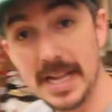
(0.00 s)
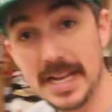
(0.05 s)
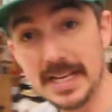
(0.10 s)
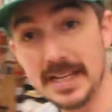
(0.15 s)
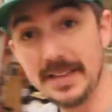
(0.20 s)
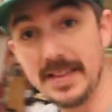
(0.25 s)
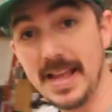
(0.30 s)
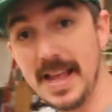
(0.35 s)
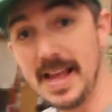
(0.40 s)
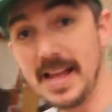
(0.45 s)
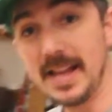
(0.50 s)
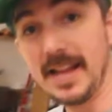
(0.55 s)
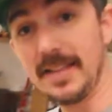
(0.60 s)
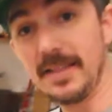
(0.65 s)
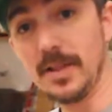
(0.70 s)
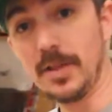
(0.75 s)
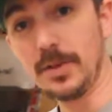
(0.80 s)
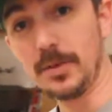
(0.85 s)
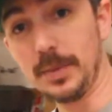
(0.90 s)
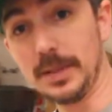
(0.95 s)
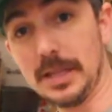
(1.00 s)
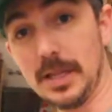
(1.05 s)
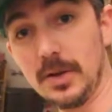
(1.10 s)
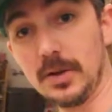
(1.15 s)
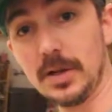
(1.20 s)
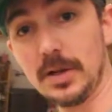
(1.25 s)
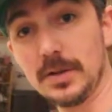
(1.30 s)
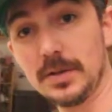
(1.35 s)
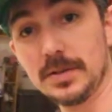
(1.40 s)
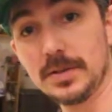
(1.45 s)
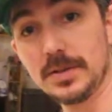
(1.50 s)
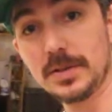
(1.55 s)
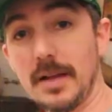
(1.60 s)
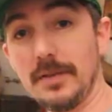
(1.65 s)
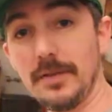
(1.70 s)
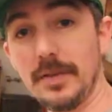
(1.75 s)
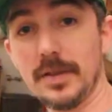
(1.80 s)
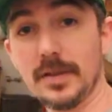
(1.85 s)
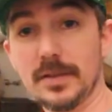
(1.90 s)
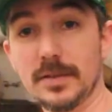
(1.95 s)
I did that and the 3 logos, I
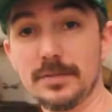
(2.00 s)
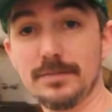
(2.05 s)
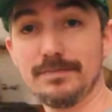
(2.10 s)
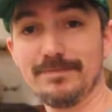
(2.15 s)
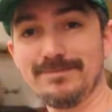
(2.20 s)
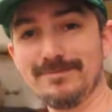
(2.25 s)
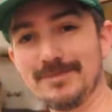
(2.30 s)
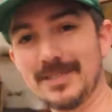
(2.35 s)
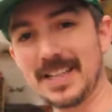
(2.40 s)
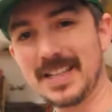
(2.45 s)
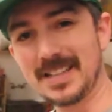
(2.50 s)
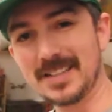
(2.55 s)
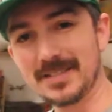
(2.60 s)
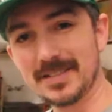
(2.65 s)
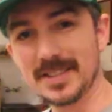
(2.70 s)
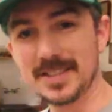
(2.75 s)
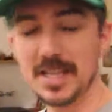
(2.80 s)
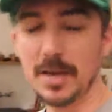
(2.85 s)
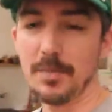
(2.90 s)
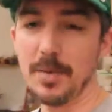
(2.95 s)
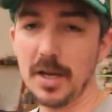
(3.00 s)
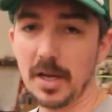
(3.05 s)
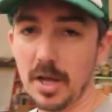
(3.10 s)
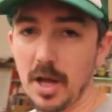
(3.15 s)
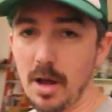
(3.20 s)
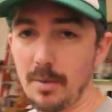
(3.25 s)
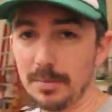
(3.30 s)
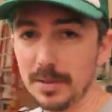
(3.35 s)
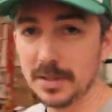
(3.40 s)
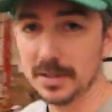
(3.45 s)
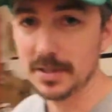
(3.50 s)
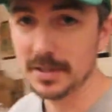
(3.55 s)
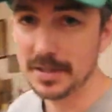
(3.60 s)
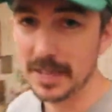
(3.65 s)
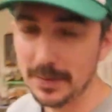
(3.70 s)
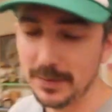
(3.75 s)
feel somewhat accomplished.